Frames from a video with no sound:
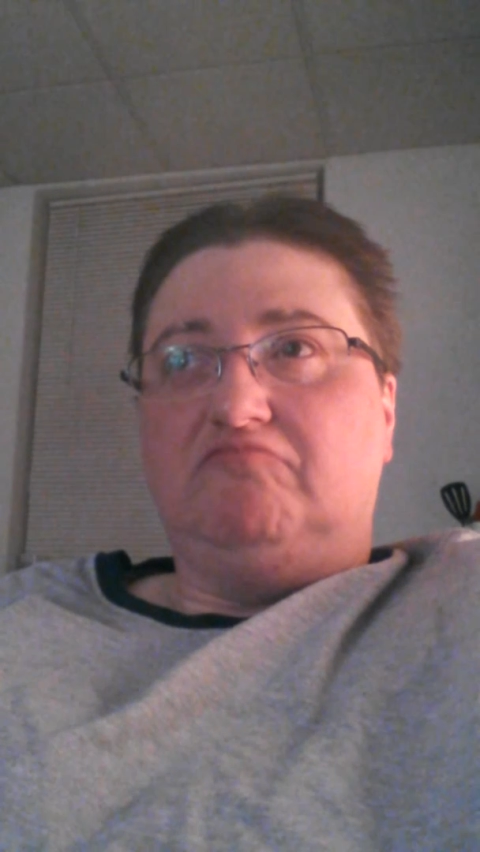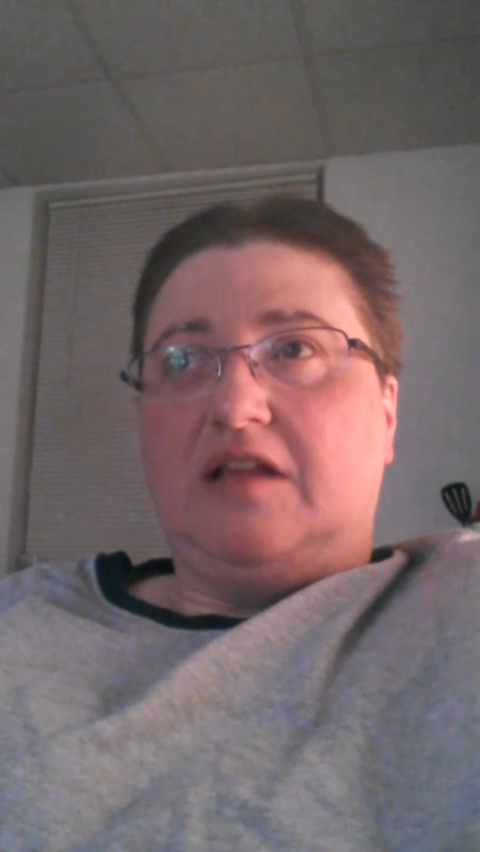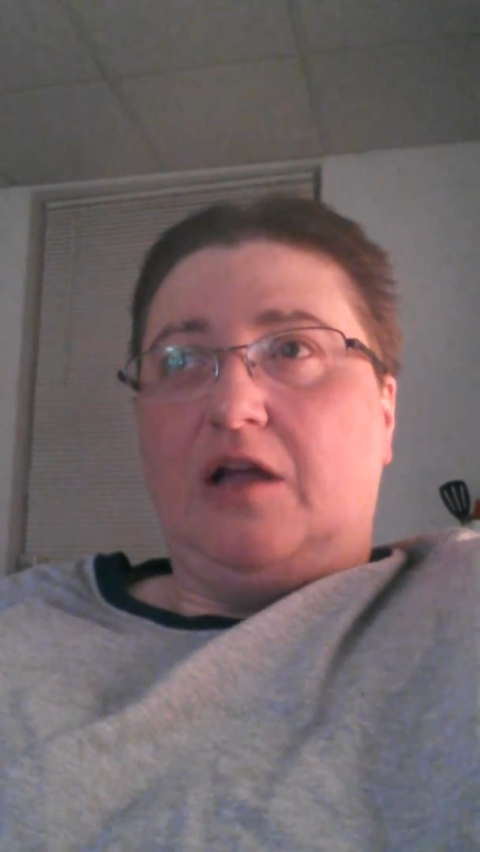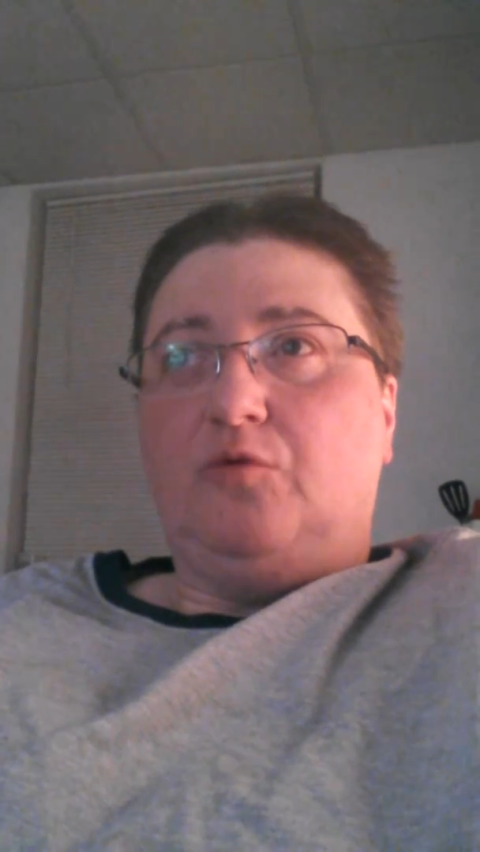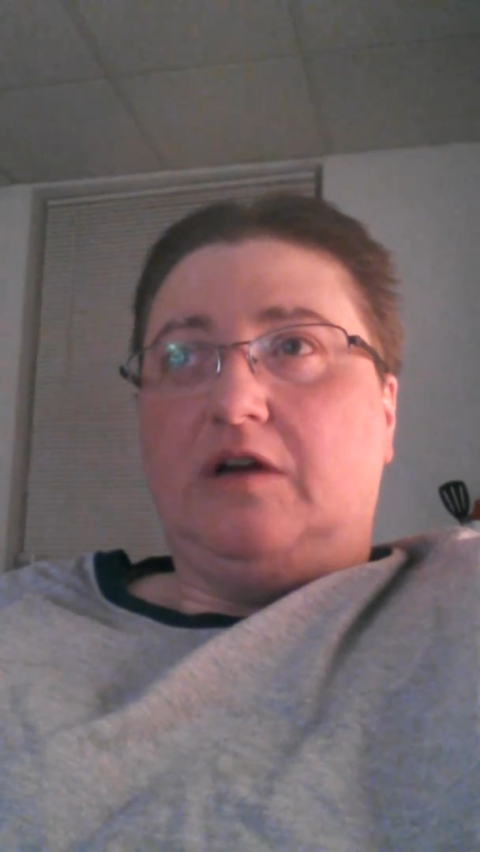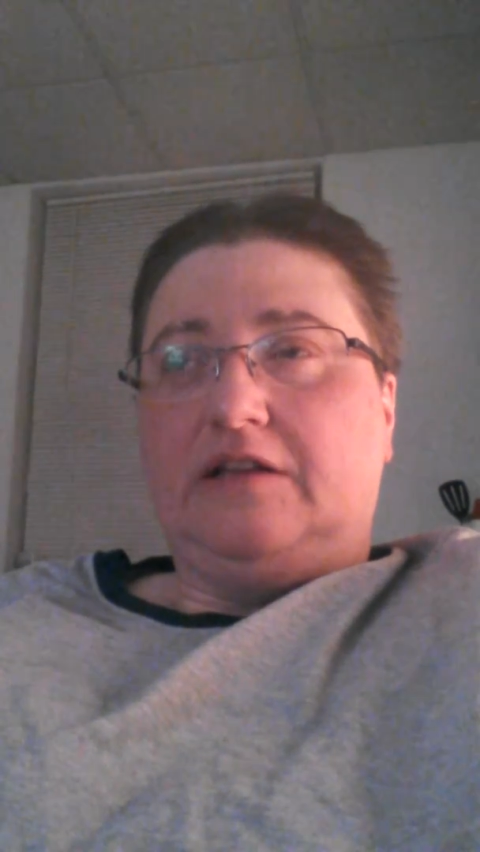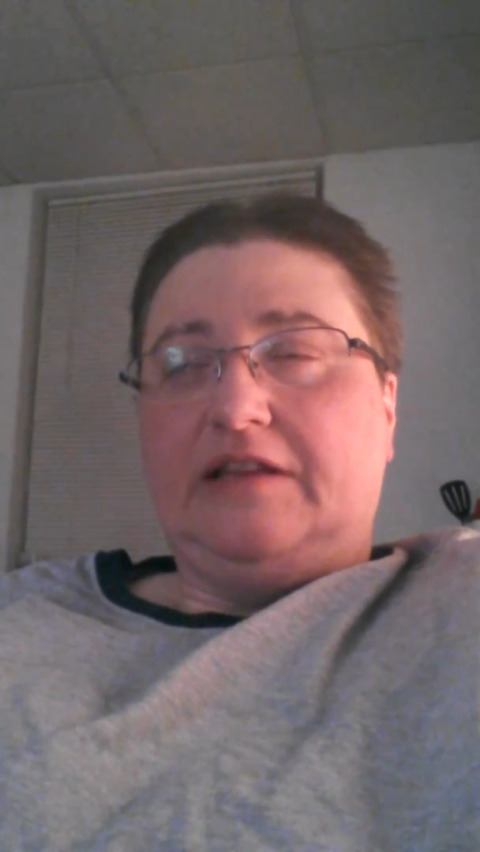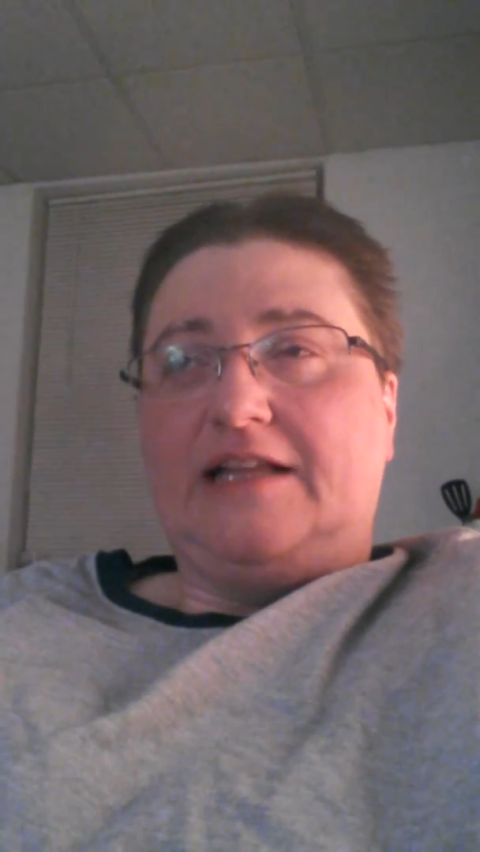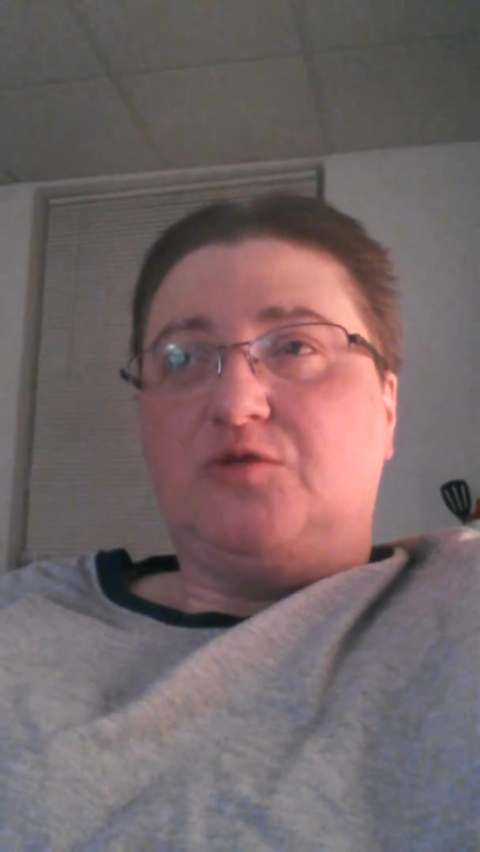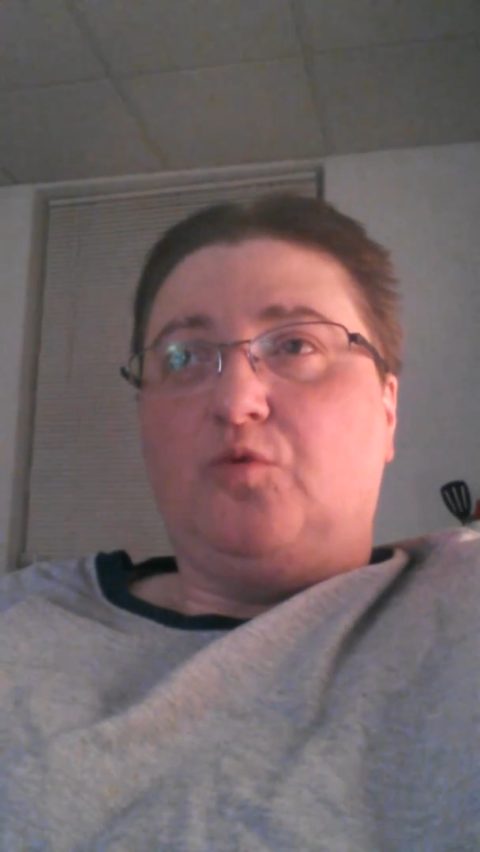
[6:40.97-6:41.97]

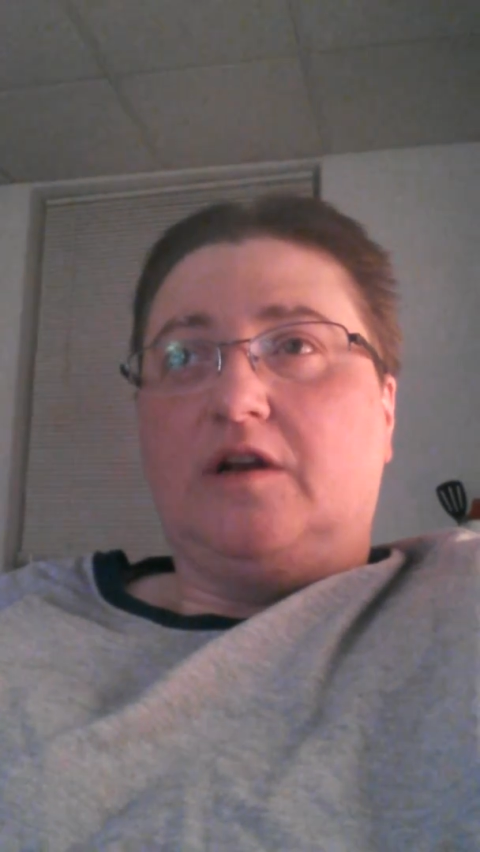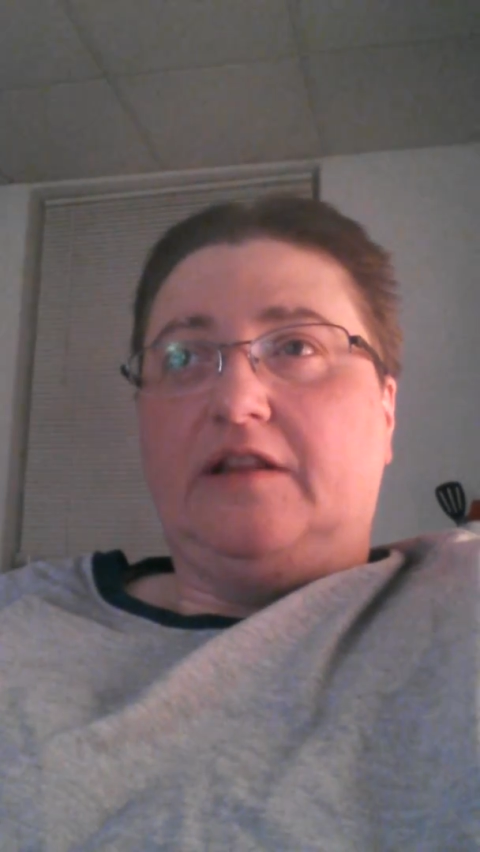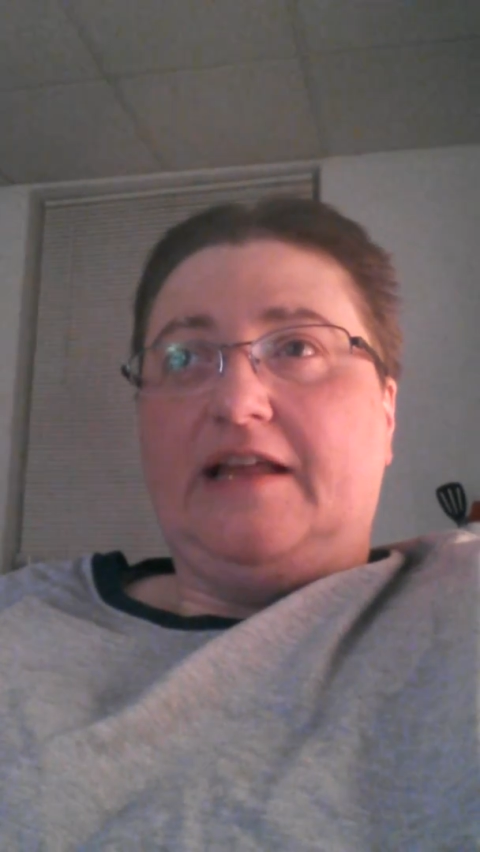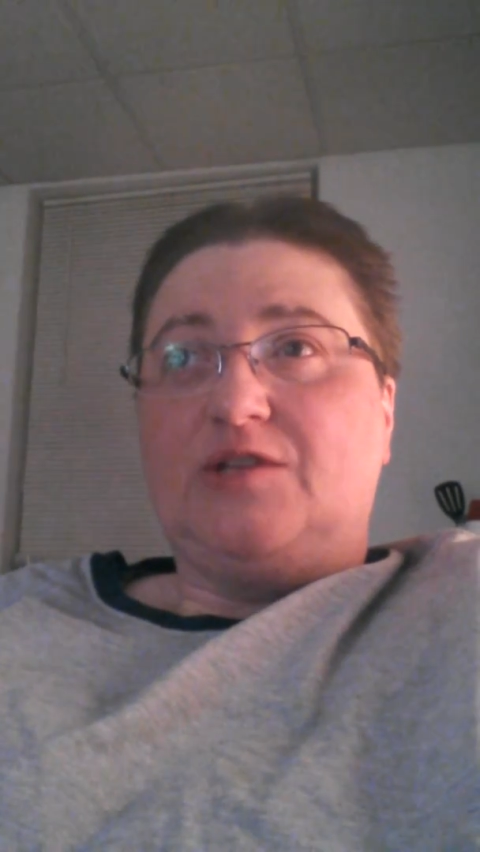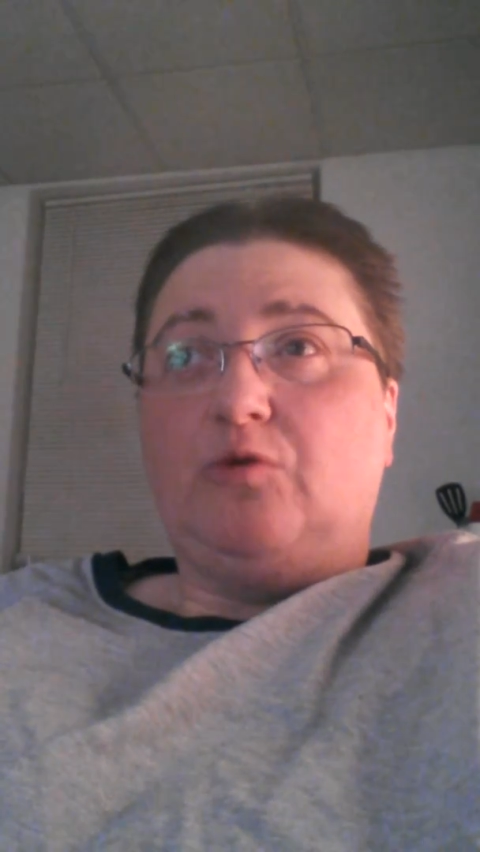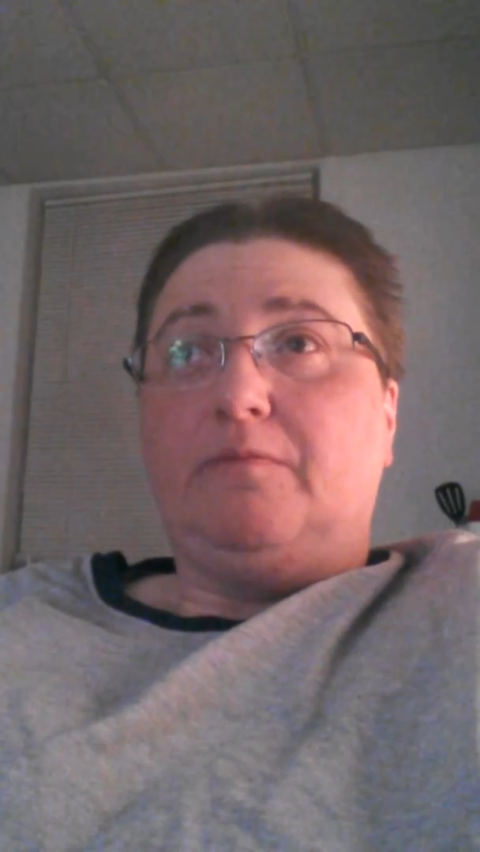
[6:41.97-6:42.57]
that's what